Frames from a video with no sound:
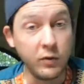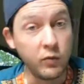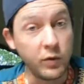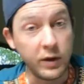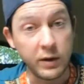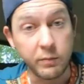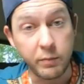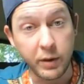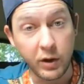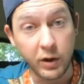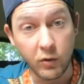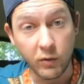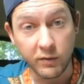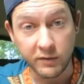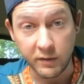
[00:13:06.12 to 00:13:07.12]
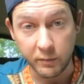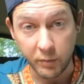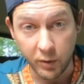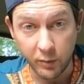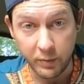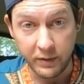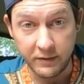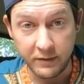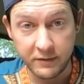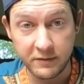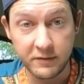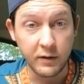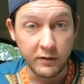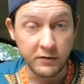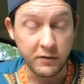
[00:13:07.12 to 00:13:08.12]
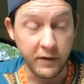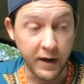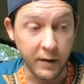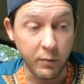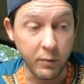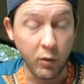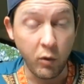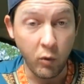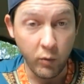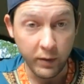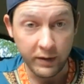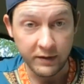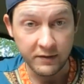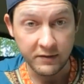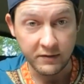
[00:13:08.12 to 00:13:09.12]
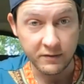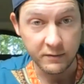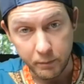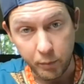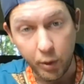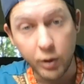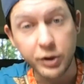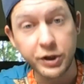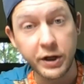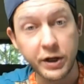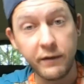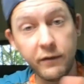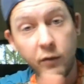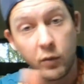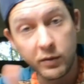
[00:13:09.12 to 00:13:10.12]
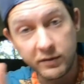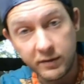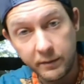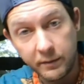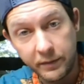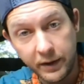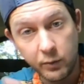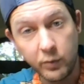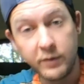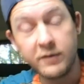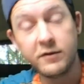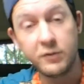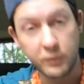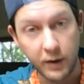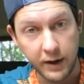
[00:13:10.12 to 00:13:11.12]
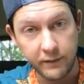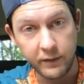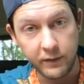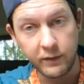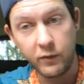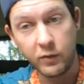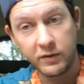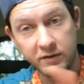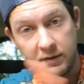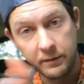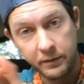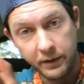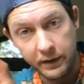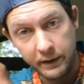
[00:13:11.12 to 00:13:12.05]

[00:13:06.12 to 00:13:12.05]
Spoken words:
really big goals on purpose so that I'm always pushing for something. I'm always striving for something.